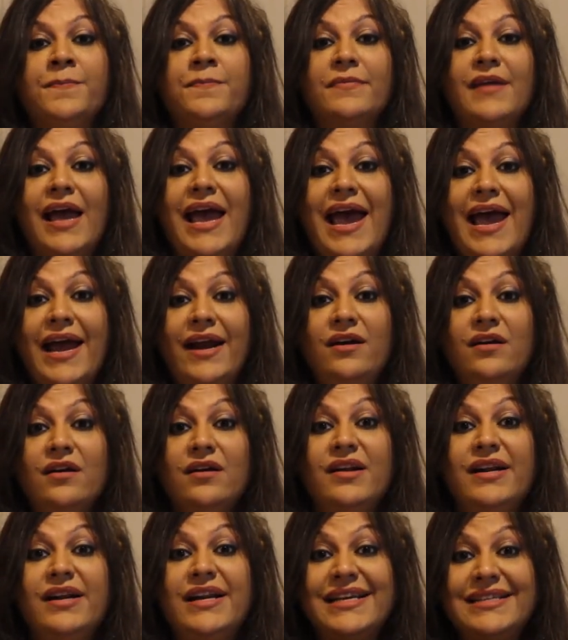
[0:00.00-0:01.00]
and
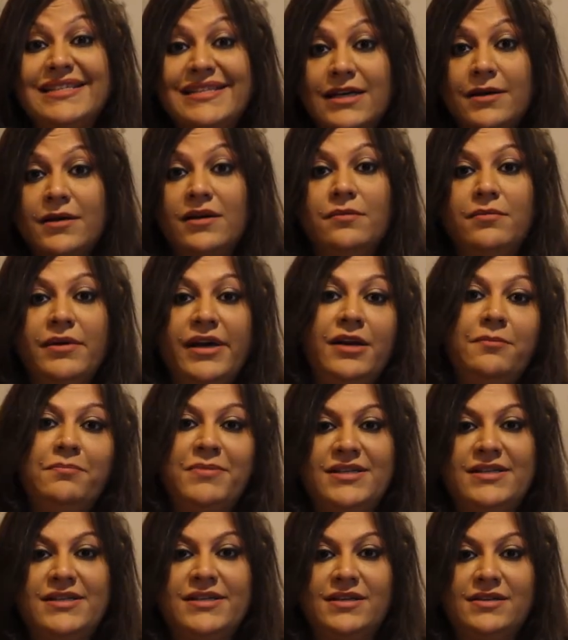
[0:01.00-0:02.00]
risk in
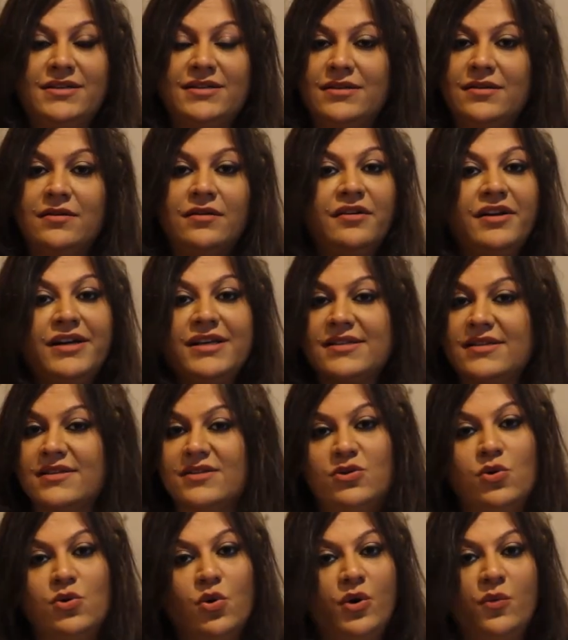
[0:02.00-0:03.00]
business. Risks
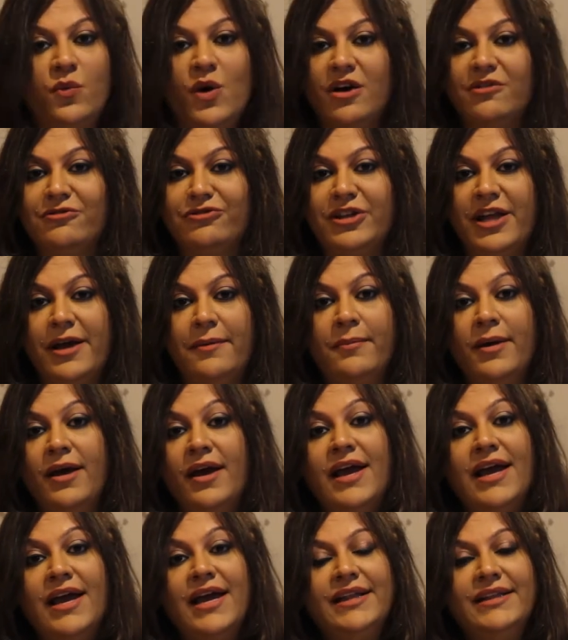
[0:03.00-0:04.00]
don't work for them.
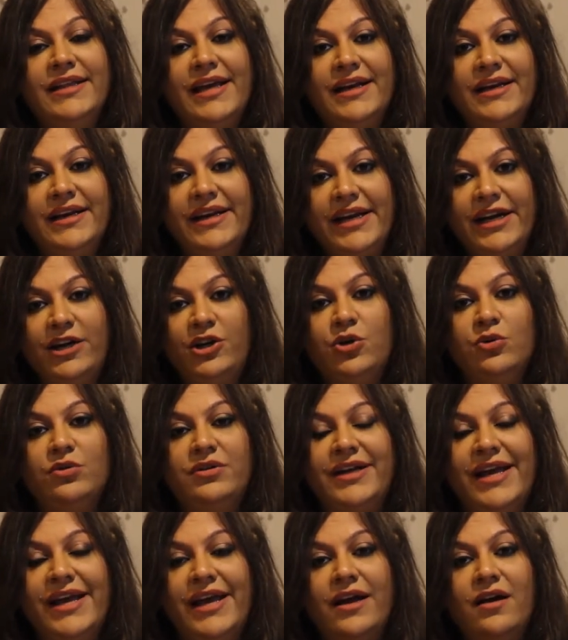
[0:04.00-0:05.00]
They need to
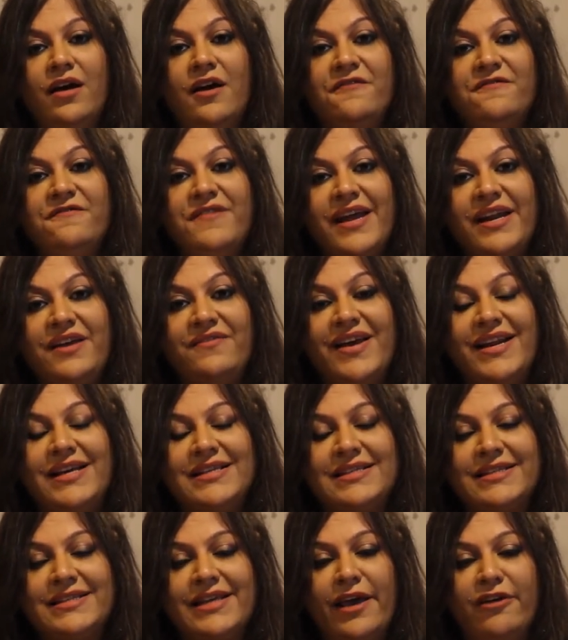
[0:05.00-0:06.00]
take a very, very
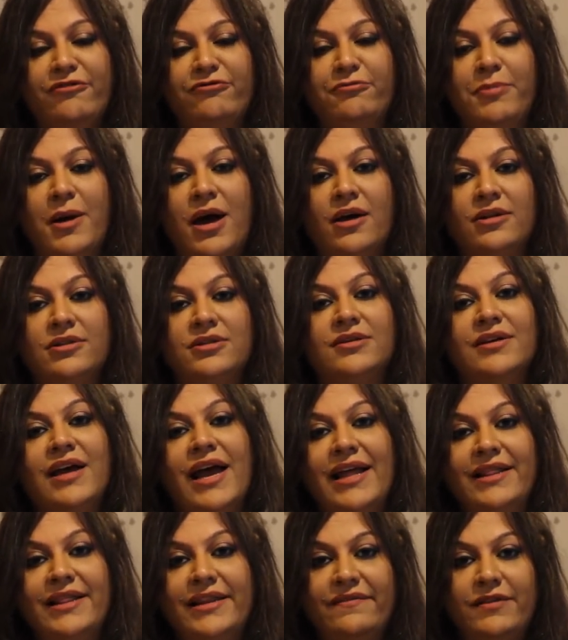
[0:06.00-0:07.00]
safe path
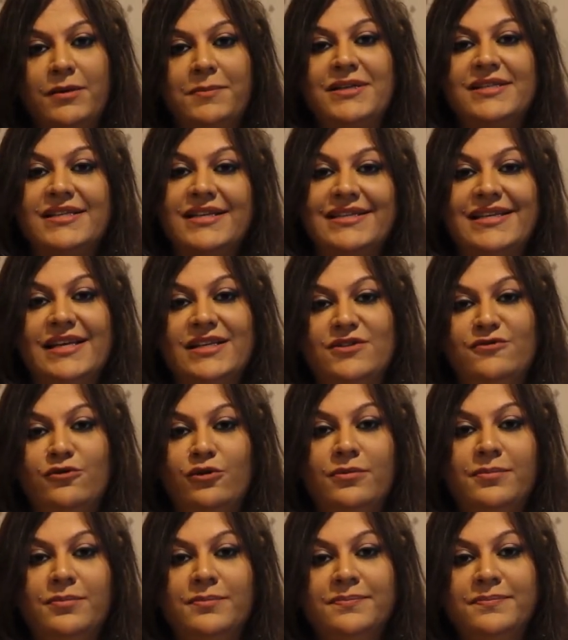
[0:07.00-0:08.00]
and they will be successful.
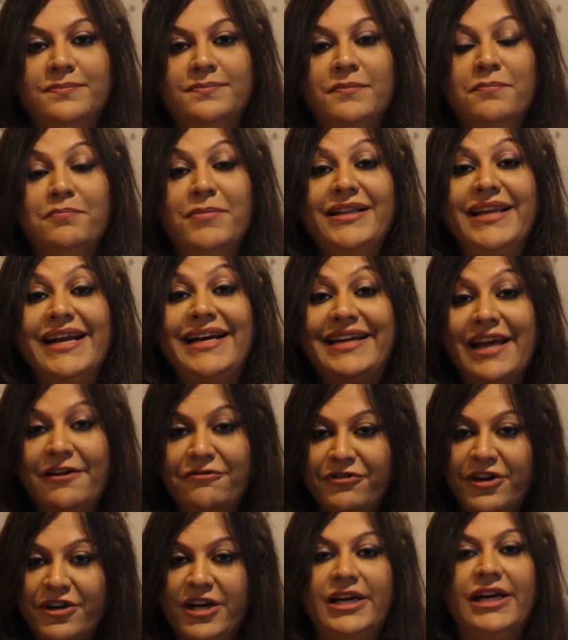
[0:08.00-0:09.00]
But they
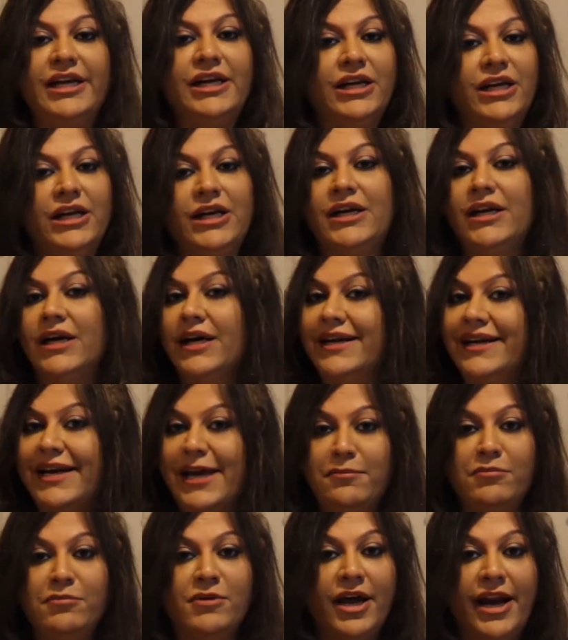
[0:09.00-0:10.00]
definitely need a
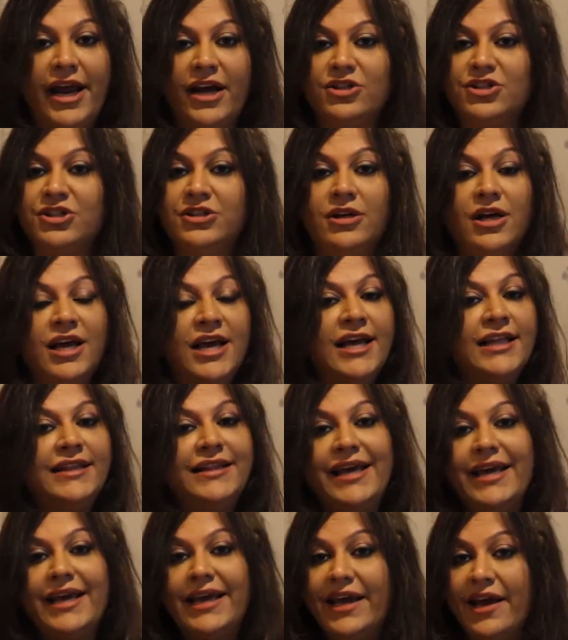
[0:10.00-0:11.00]
name correction.
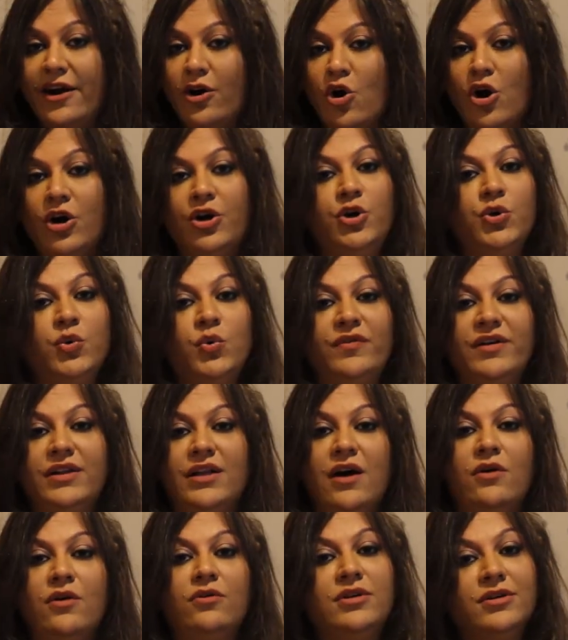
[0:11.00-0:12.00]
They cannot do
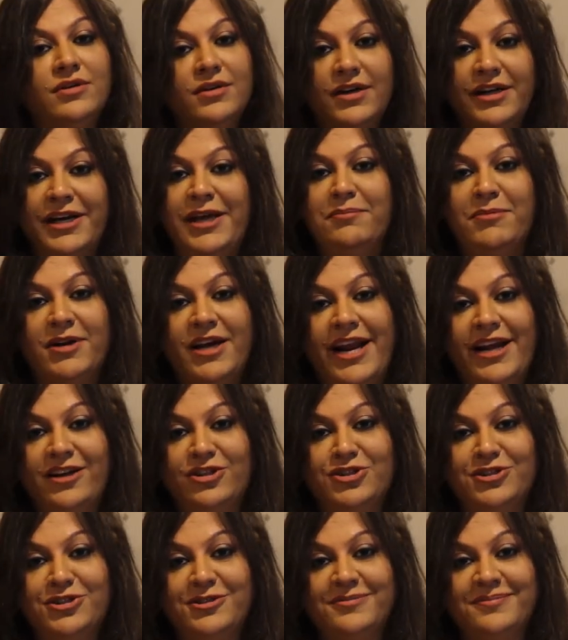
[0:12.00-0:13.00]
without a name
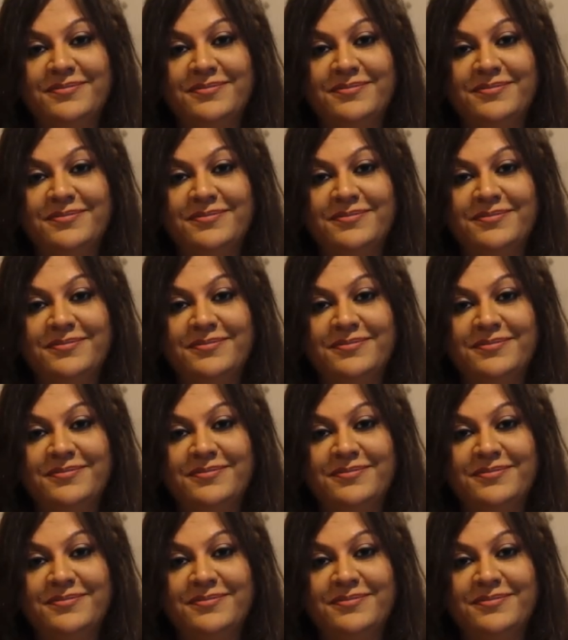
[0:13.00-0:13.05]
correction.